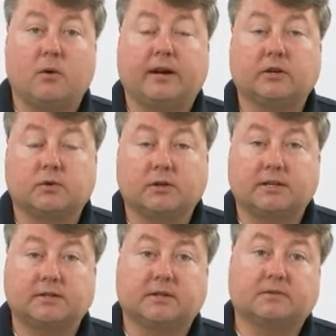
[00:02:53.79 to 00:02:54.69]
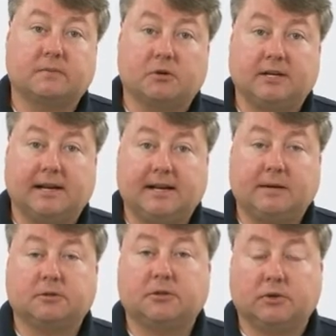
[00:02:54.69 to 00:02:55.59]
going a short distance from your data
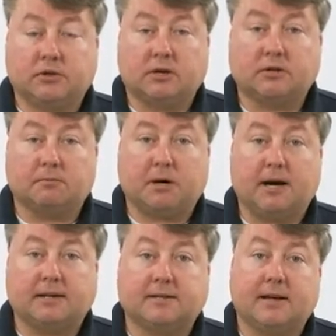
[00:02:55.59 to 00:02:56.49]
enabler to a junction box,